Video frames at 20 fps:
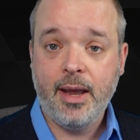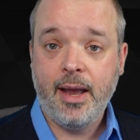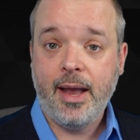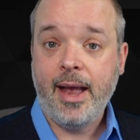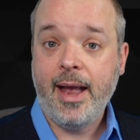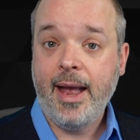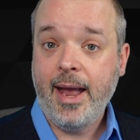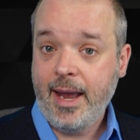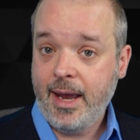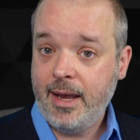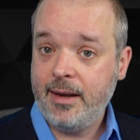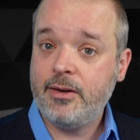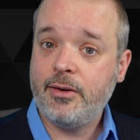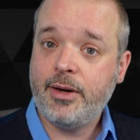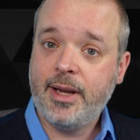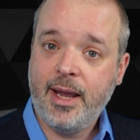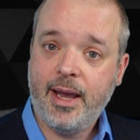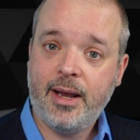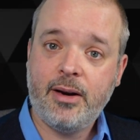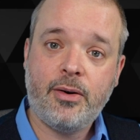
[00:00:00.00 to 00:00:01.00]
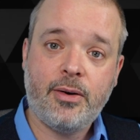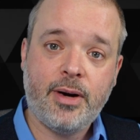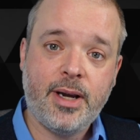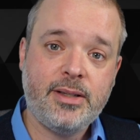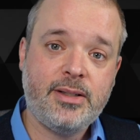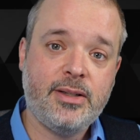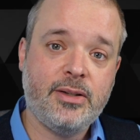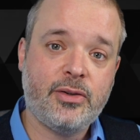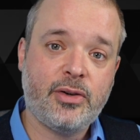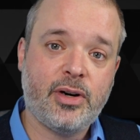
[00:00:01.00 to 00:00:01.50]
And they're
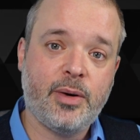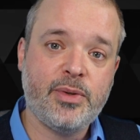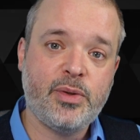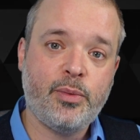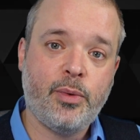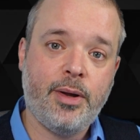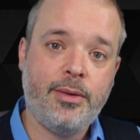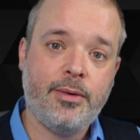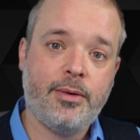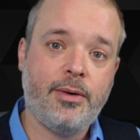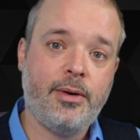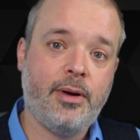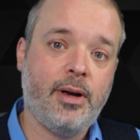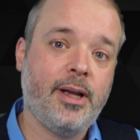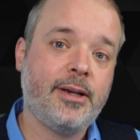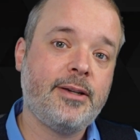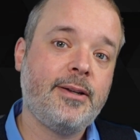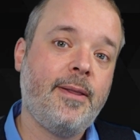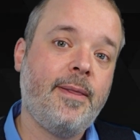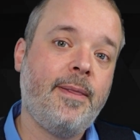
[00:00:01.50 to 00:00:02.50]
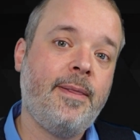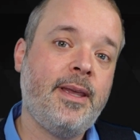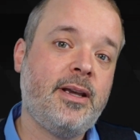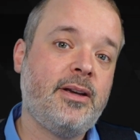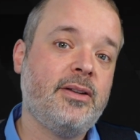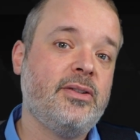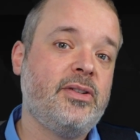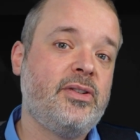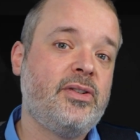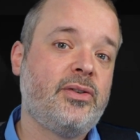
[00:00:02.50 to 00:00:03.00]
categorized in terms whether or not the
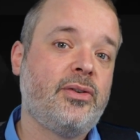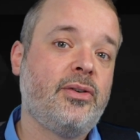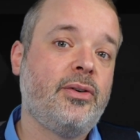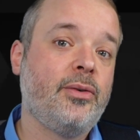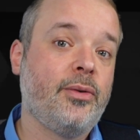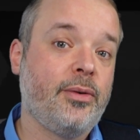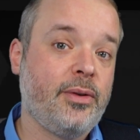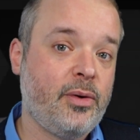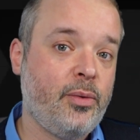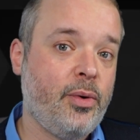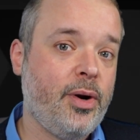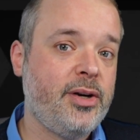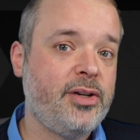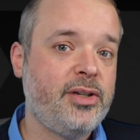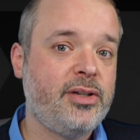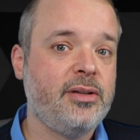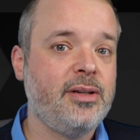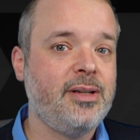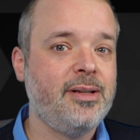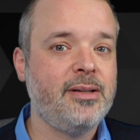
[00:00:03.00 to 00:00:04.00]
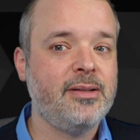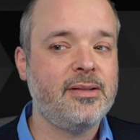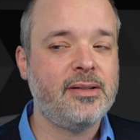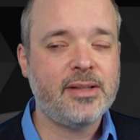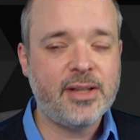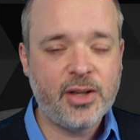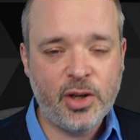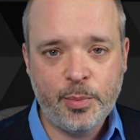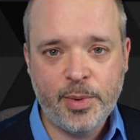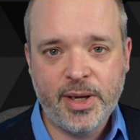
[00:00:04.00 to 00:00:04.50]
concern or the question is
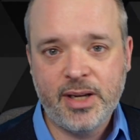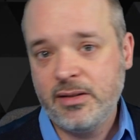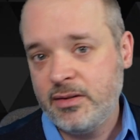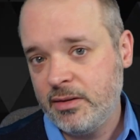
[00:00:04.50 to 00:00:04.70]
skill-based,